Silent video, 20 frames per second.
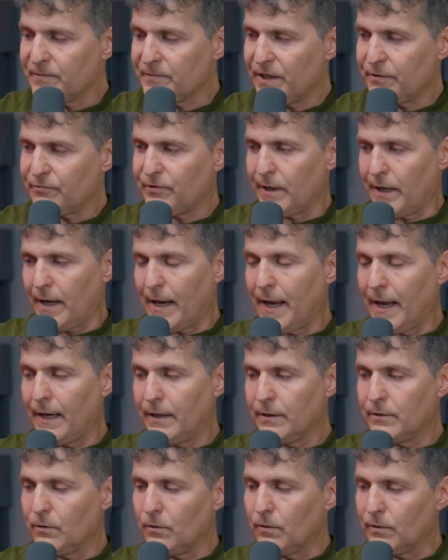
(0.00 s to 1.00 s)
different
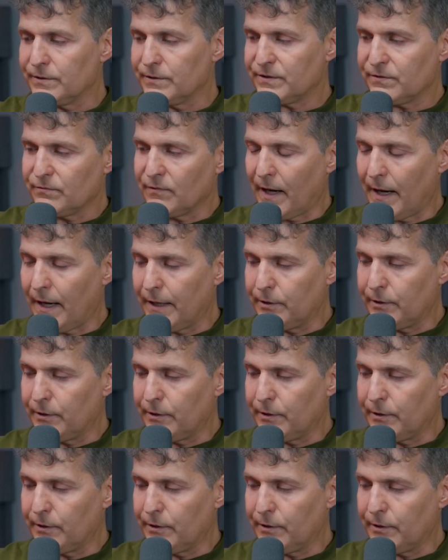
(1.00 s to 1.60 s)
angles, right,